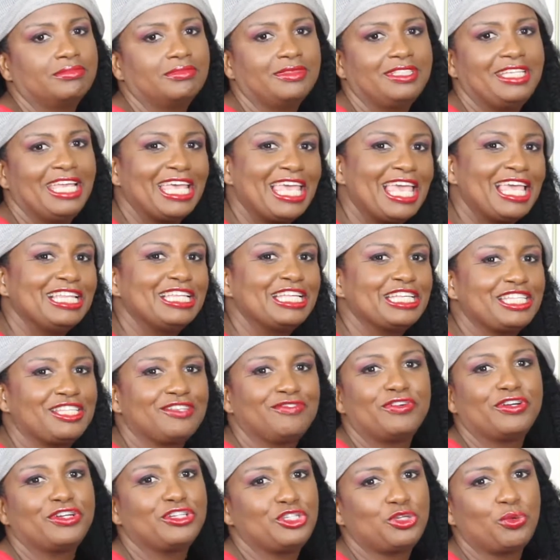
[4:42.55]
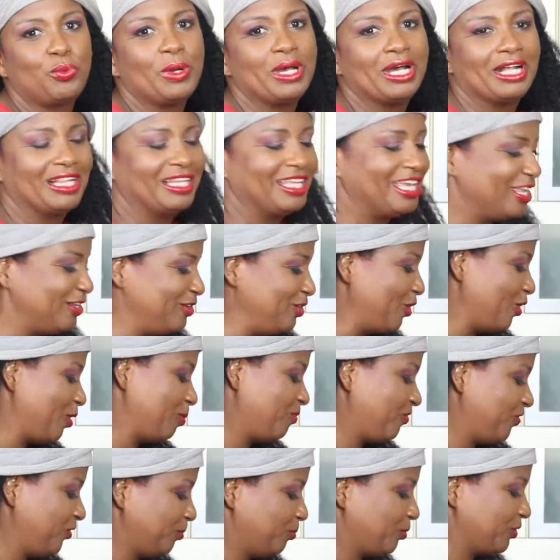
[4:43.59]
taking this for a twirl in your
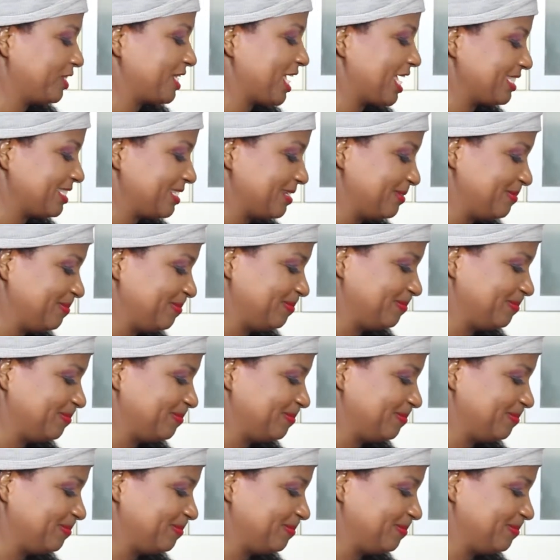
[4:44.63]
food processor.